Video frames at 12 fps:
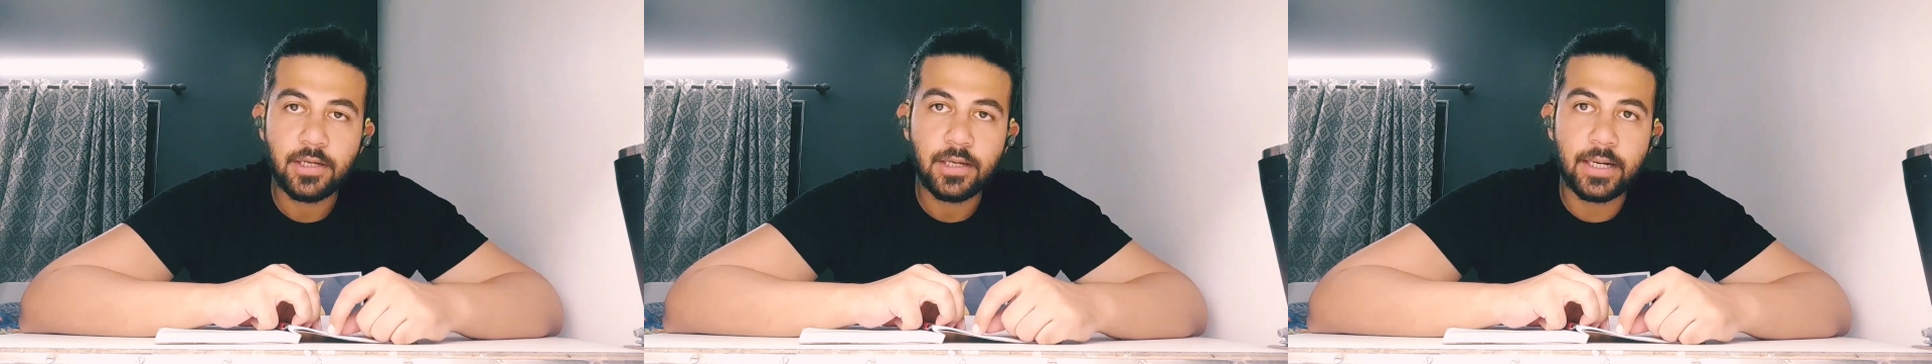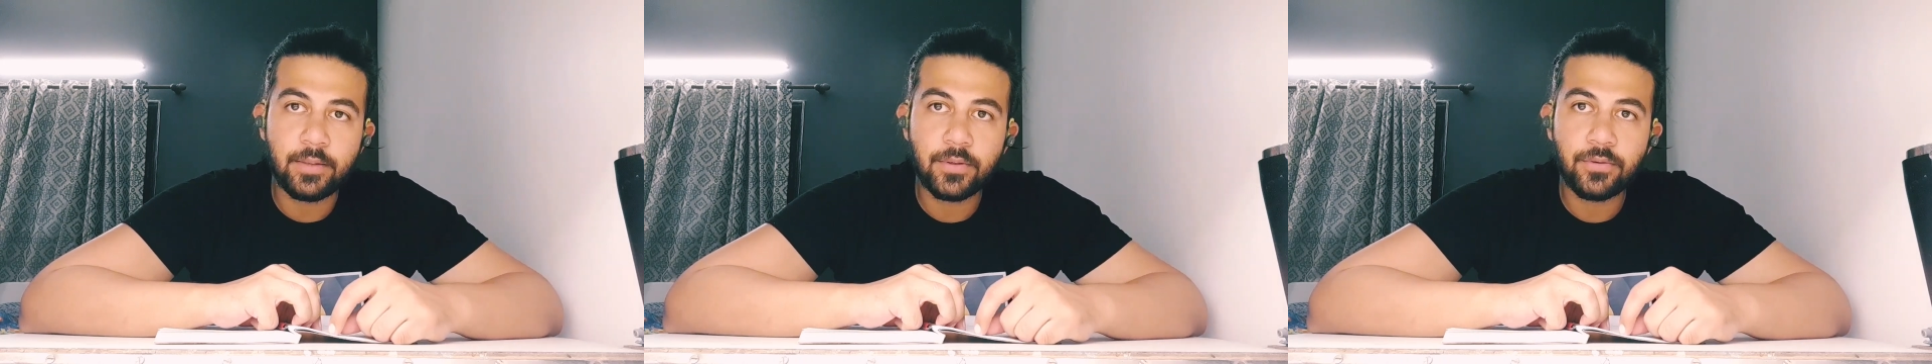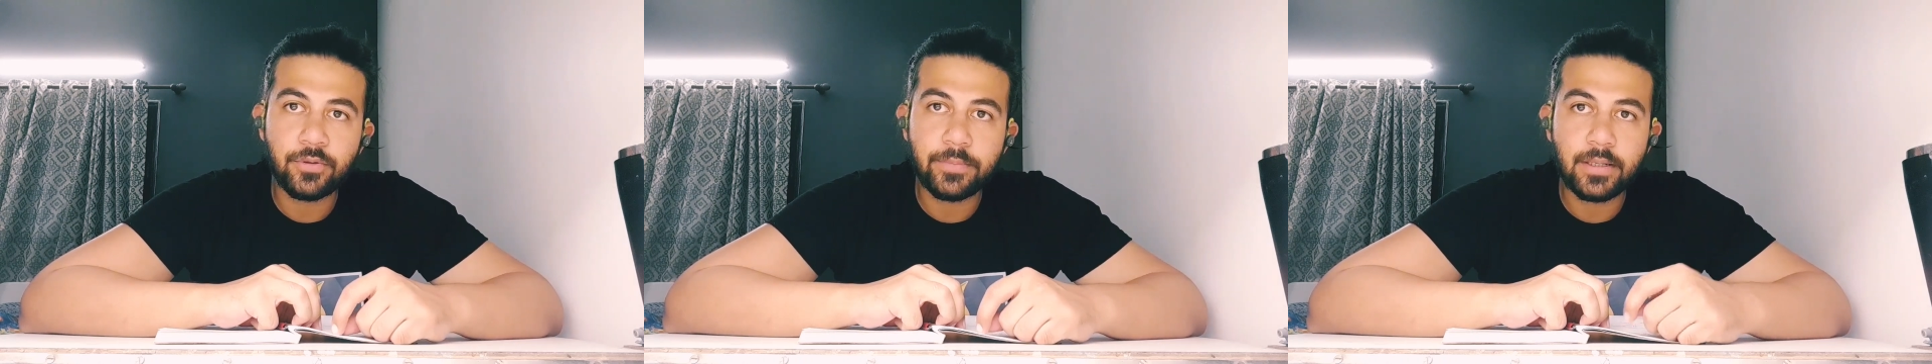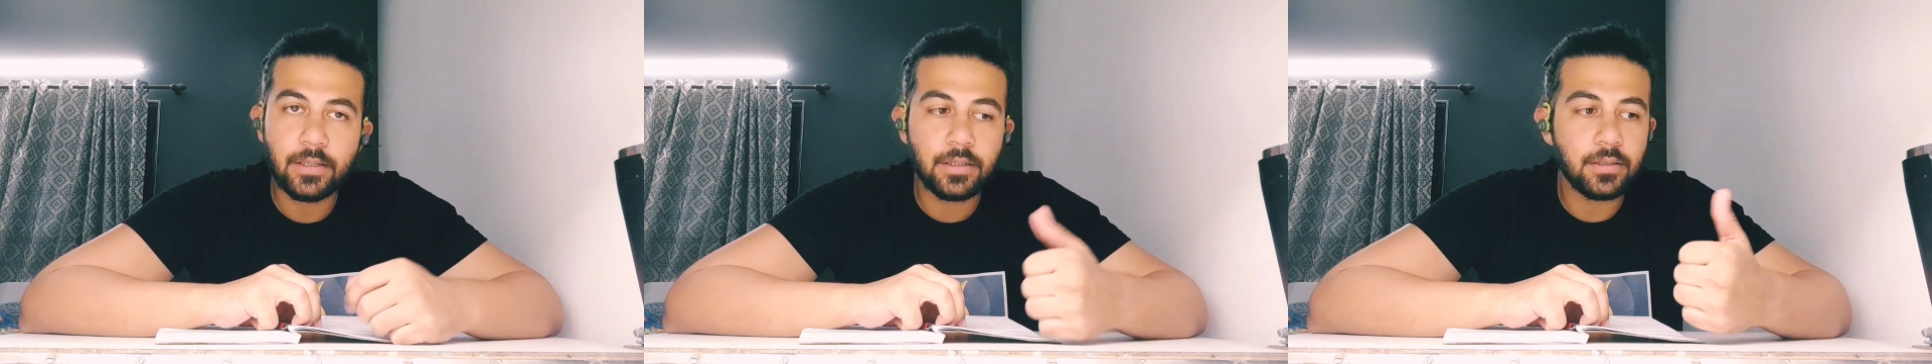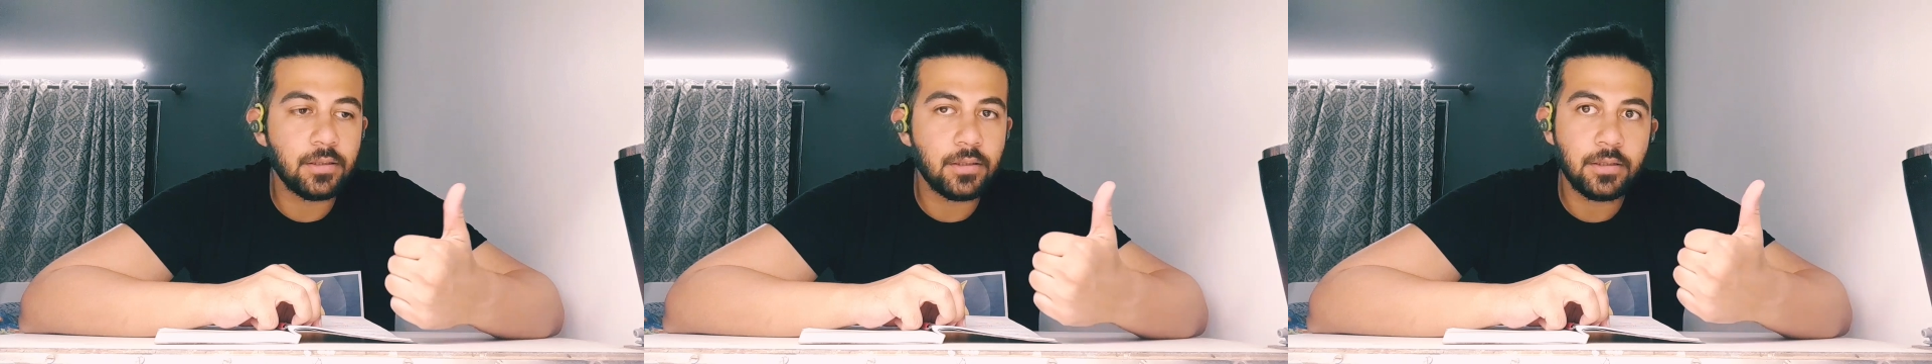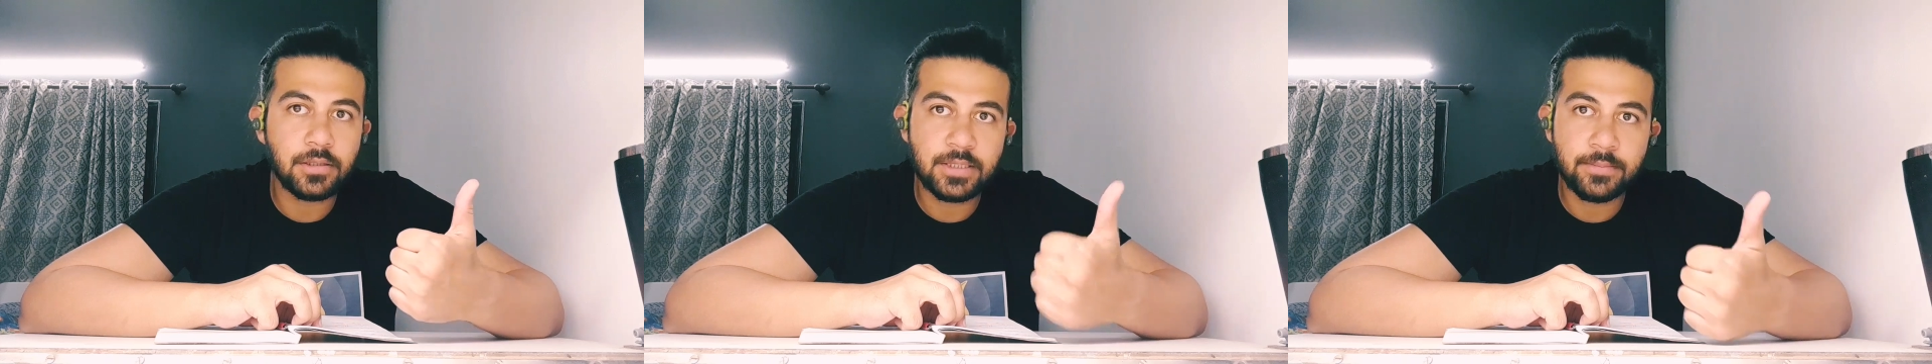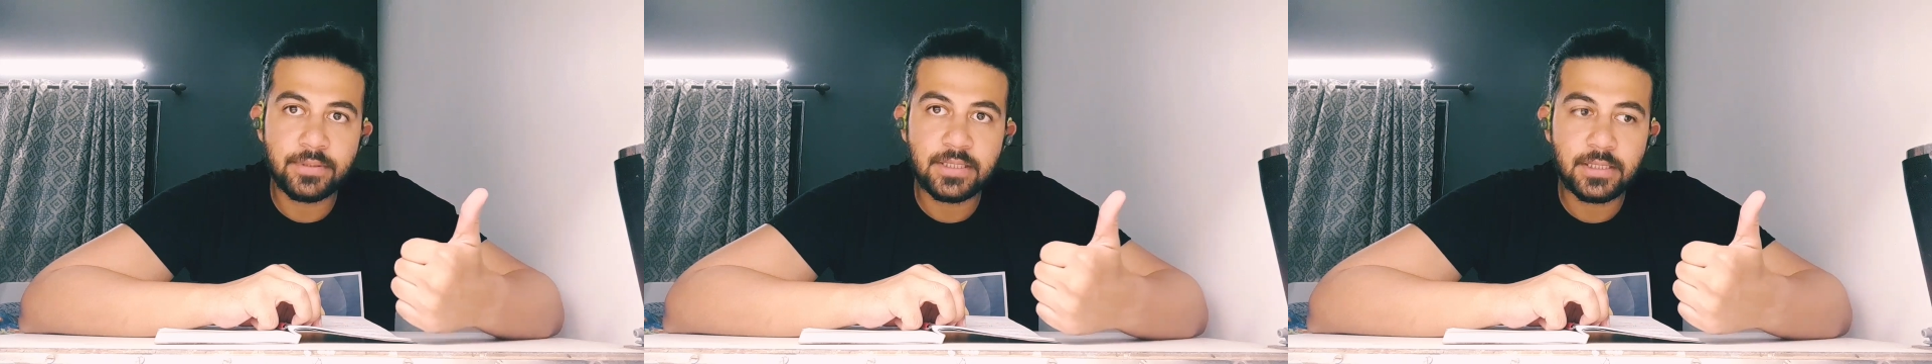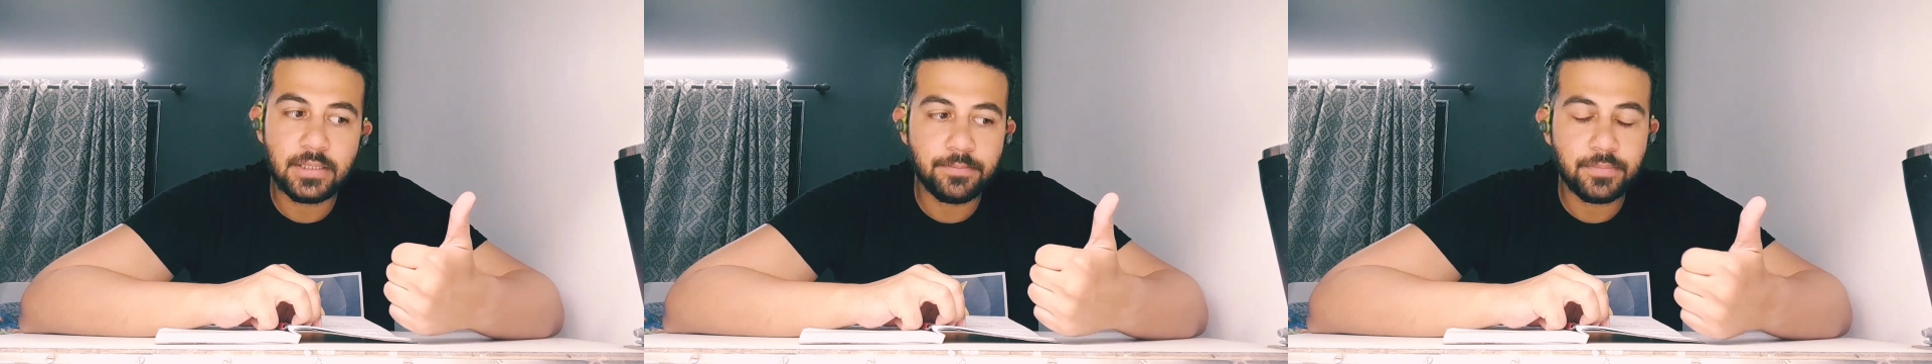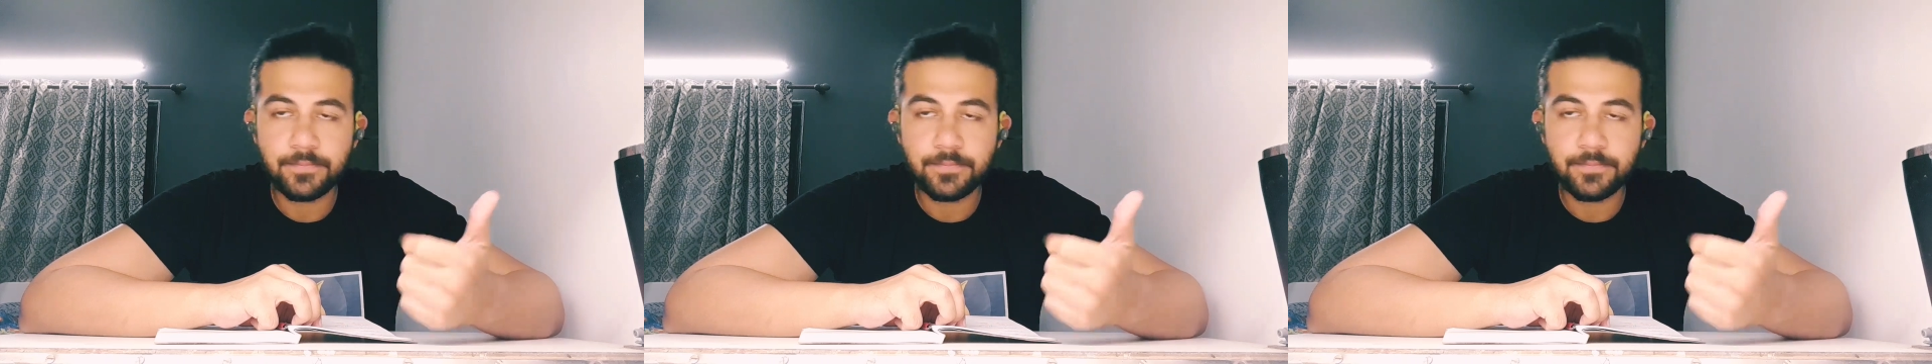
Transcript: and we're going to make simple syrup,